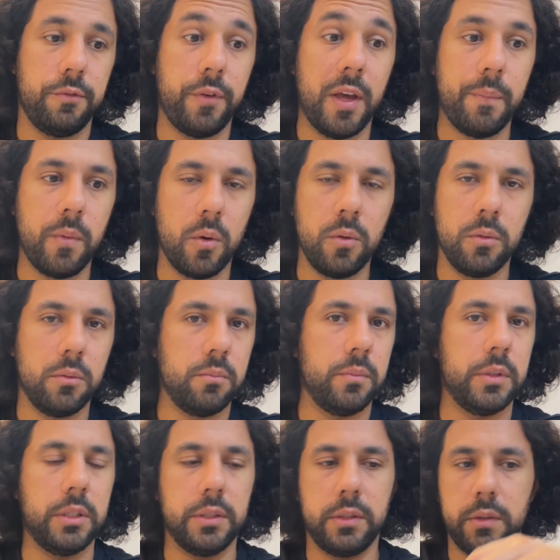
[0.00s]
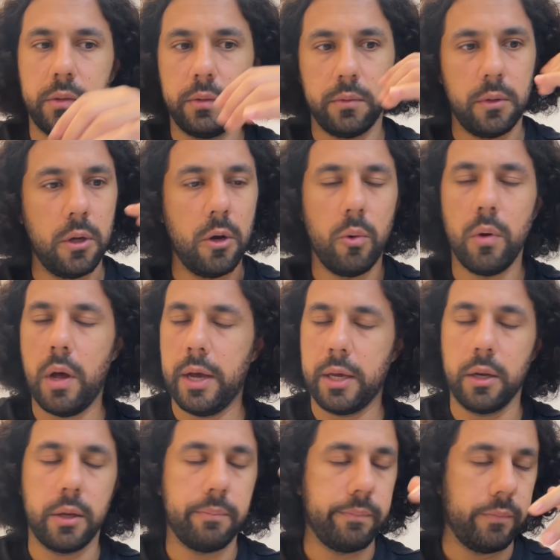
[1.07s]
Fable, because
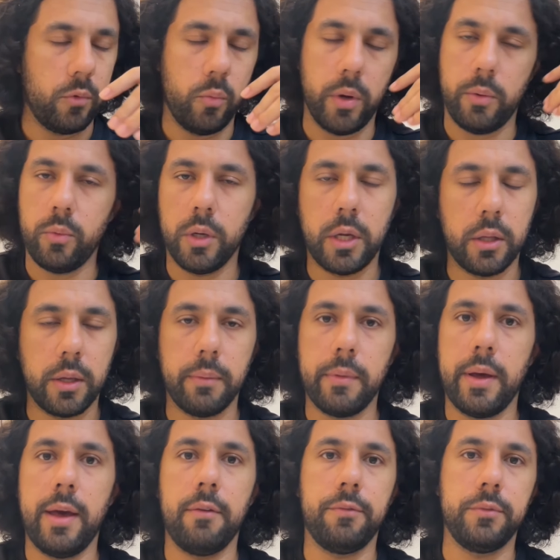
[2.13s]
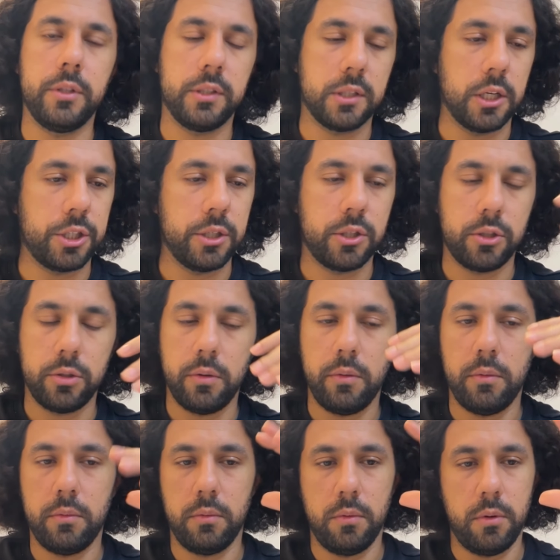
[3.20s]
we can have discussions
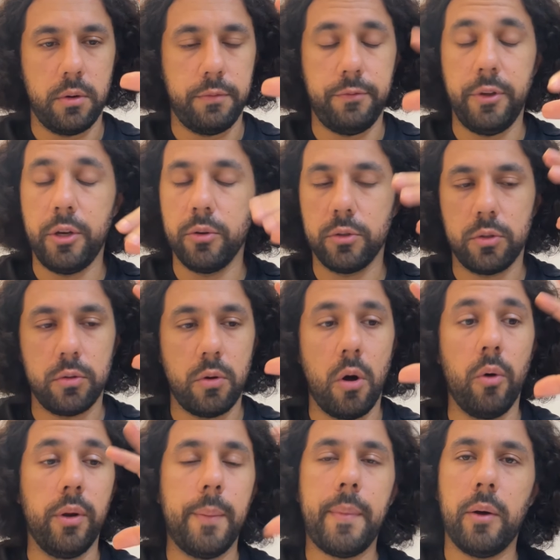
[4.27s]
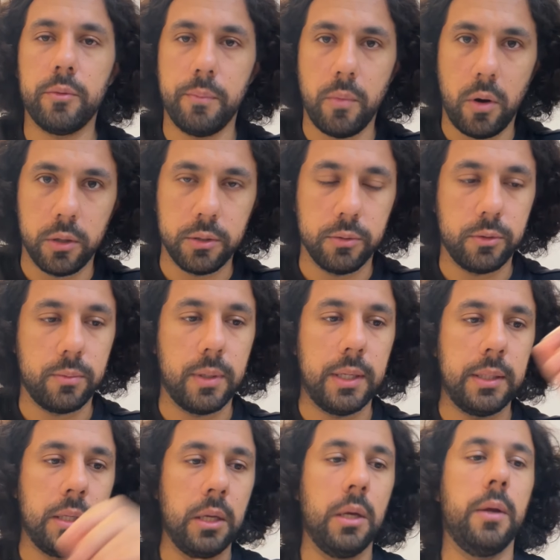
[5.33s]
or videos only about models,
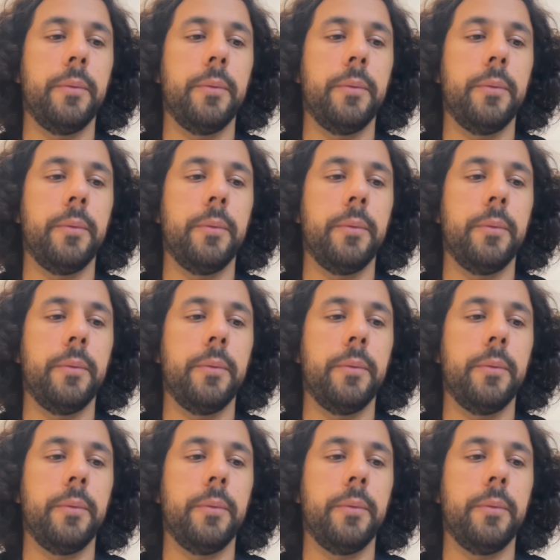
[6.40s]
right?